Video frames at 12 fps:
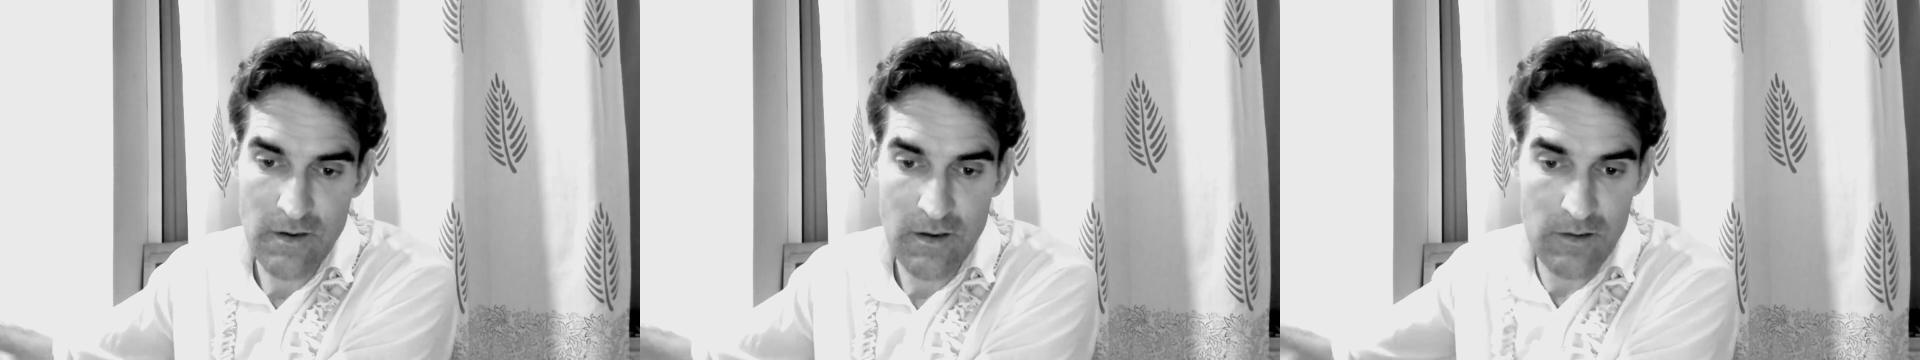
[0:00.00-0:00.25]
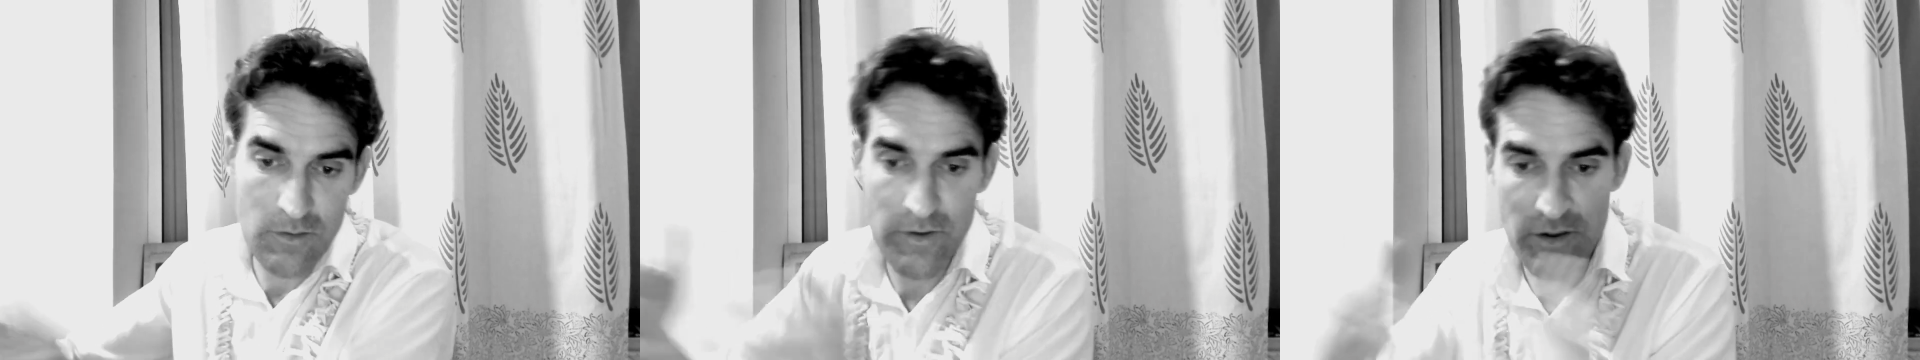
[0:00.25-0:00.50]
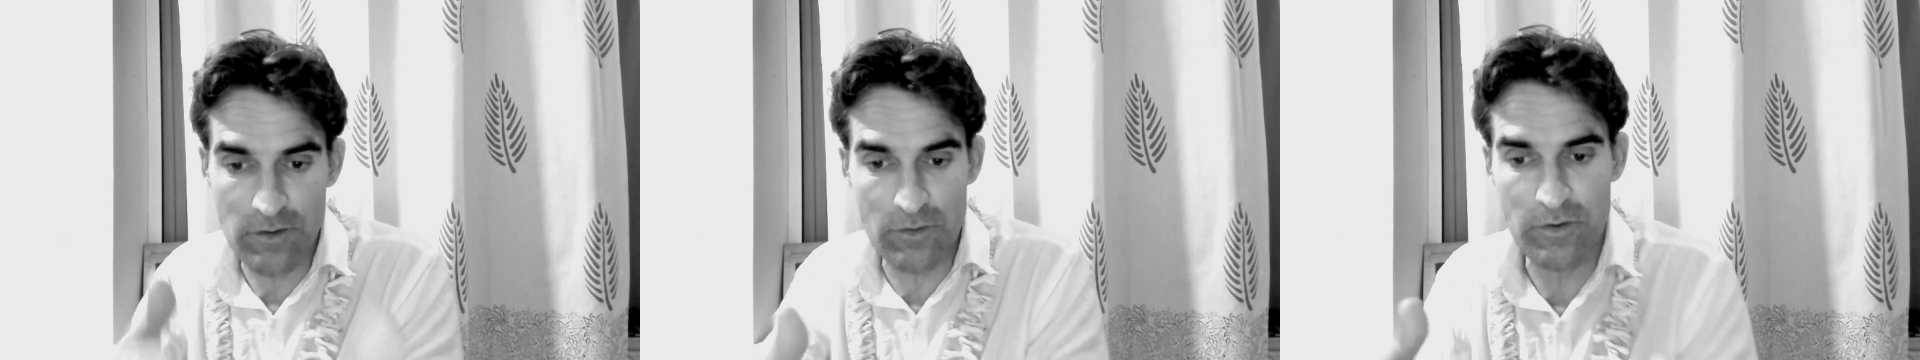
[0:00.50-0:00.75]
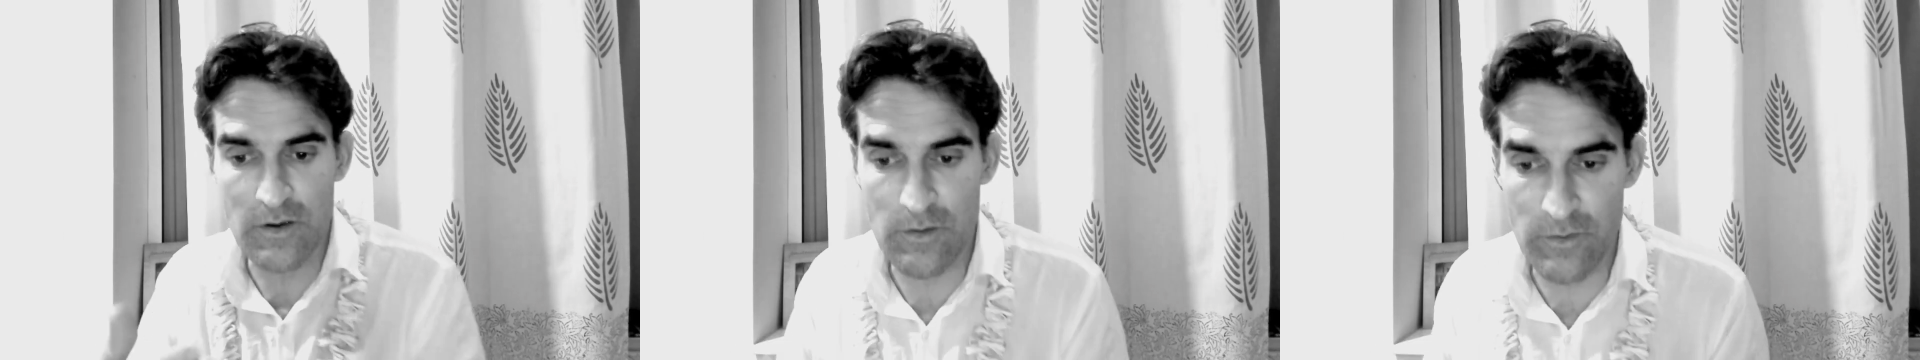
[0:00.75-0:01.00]
including
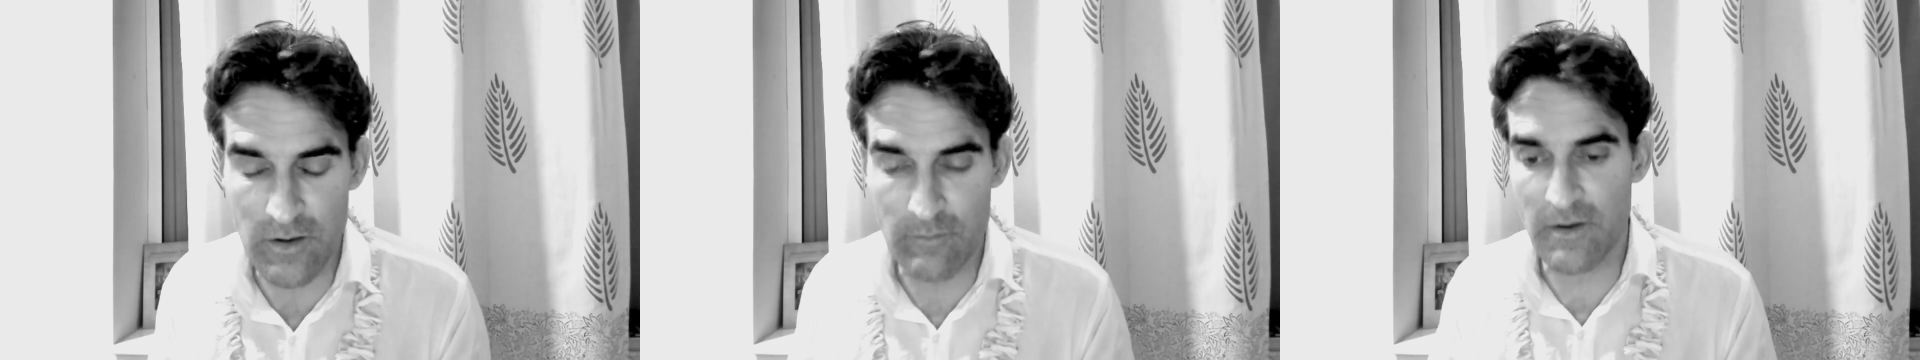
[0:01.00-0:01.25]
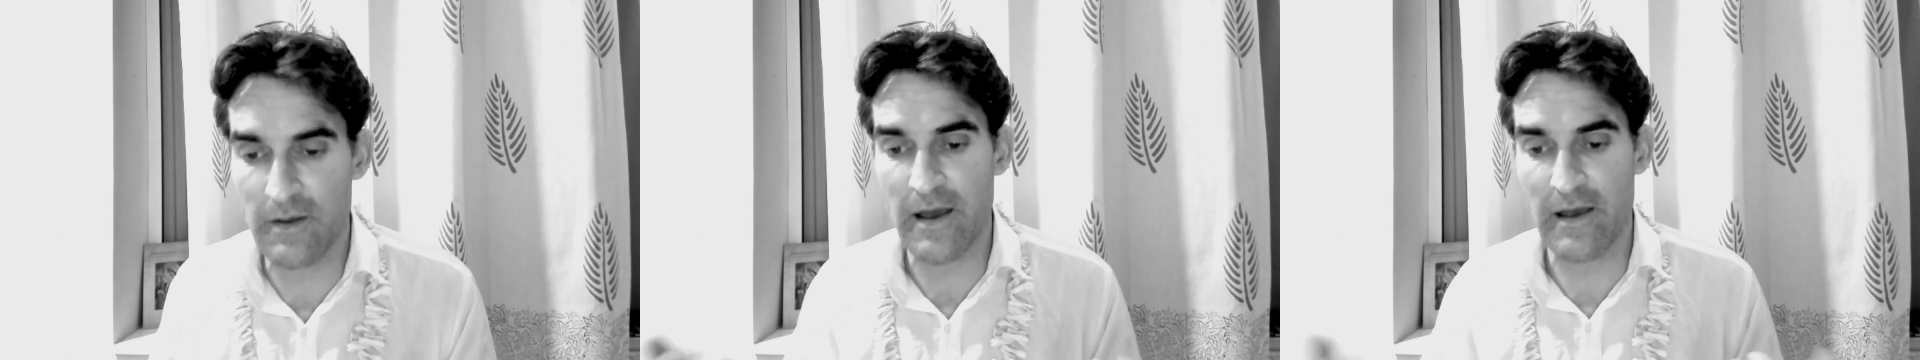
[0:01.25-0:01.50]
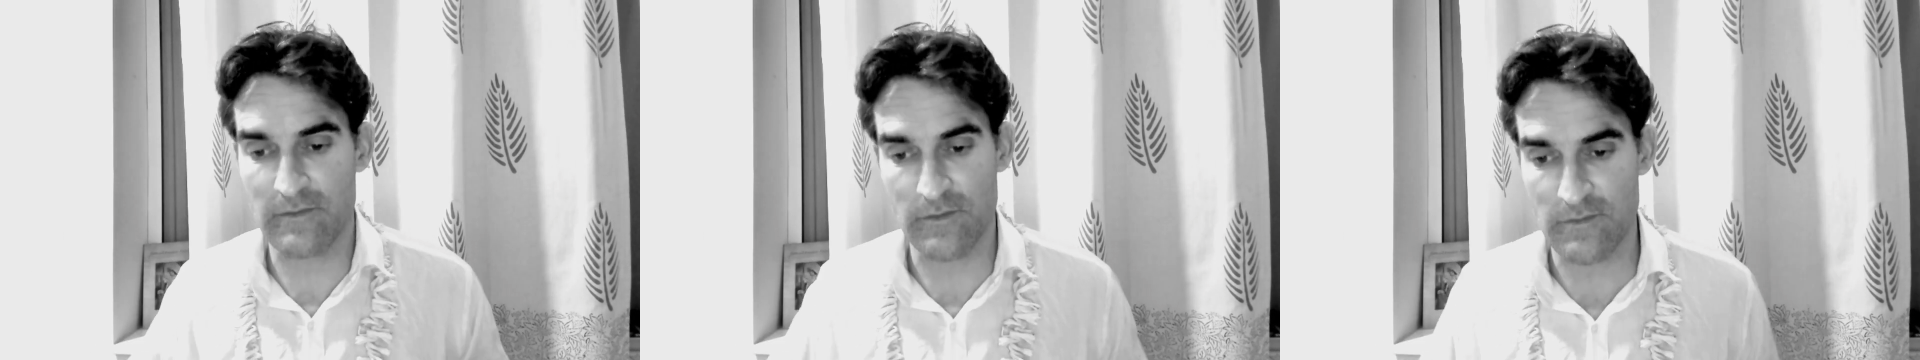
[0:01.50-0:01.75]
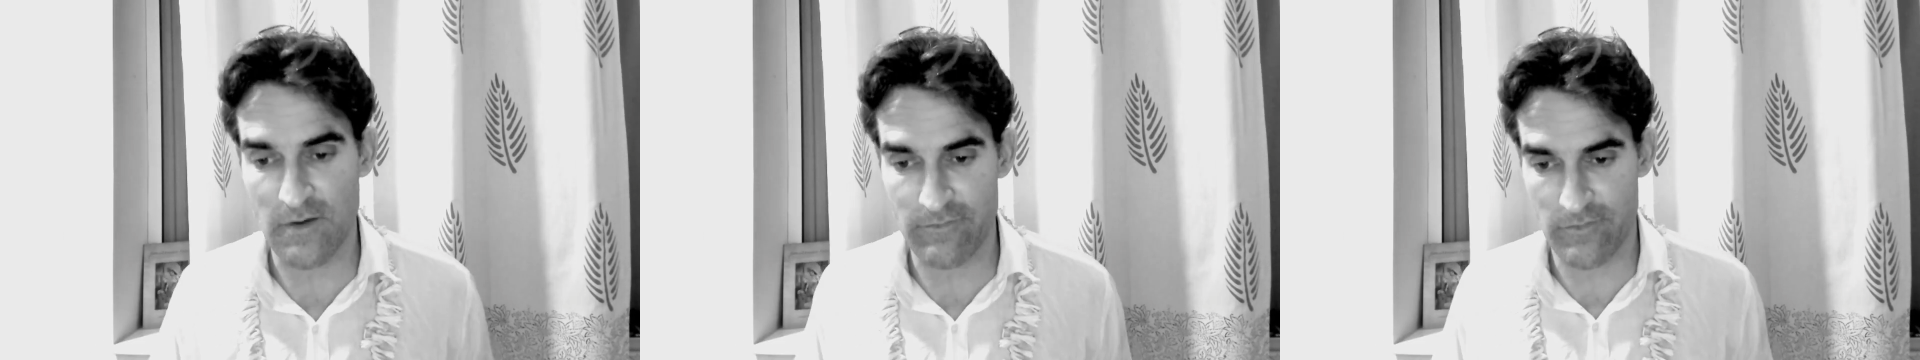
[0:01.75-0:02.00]
you, including me, has to
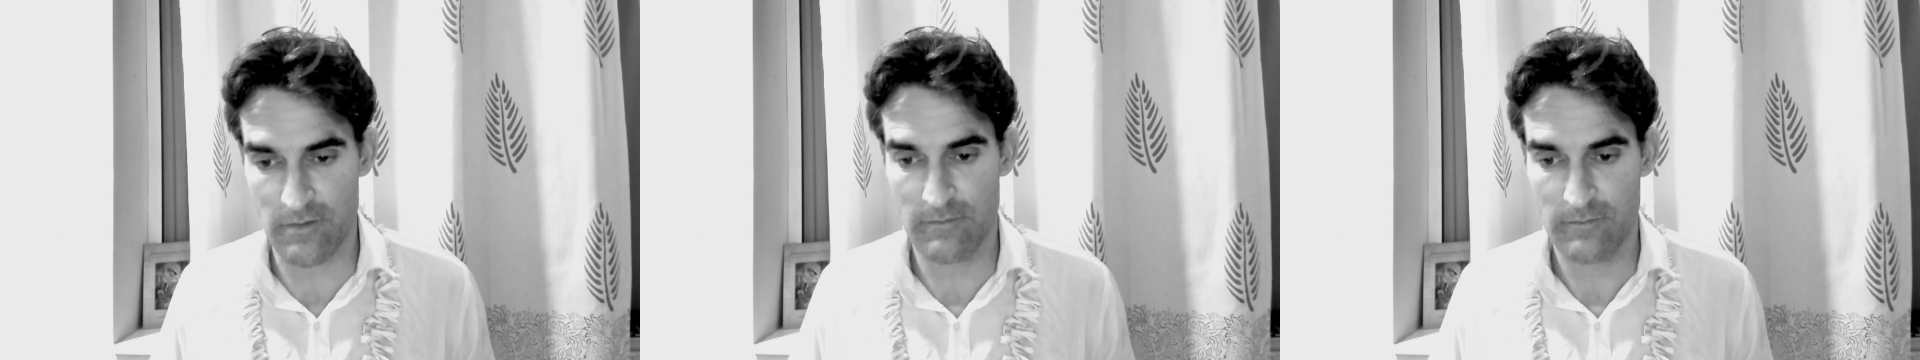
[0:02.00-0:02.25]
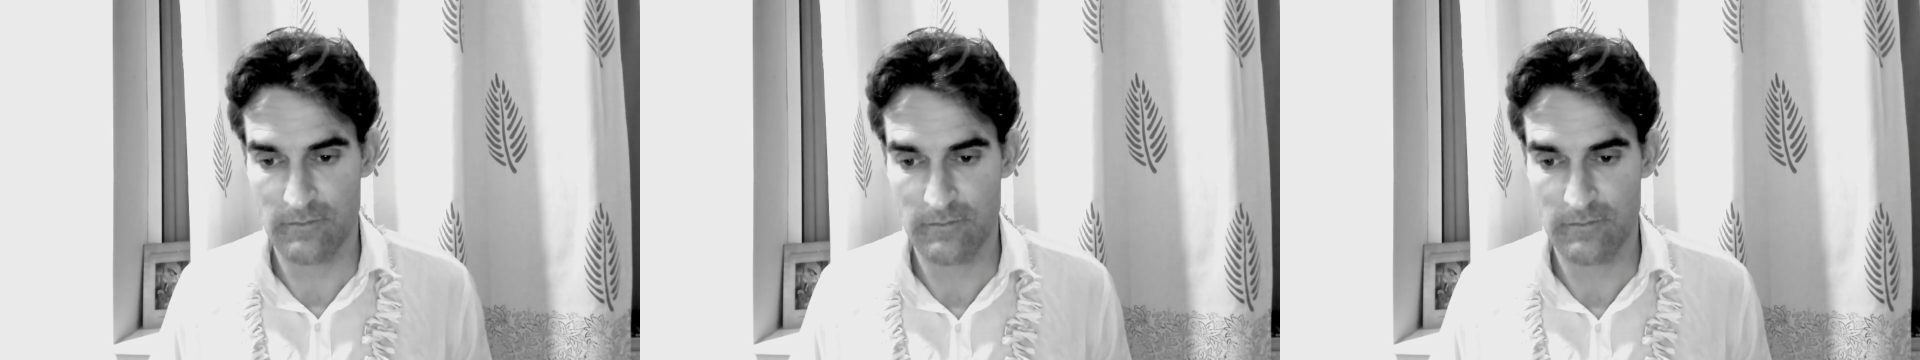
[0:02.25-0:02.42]
suffer.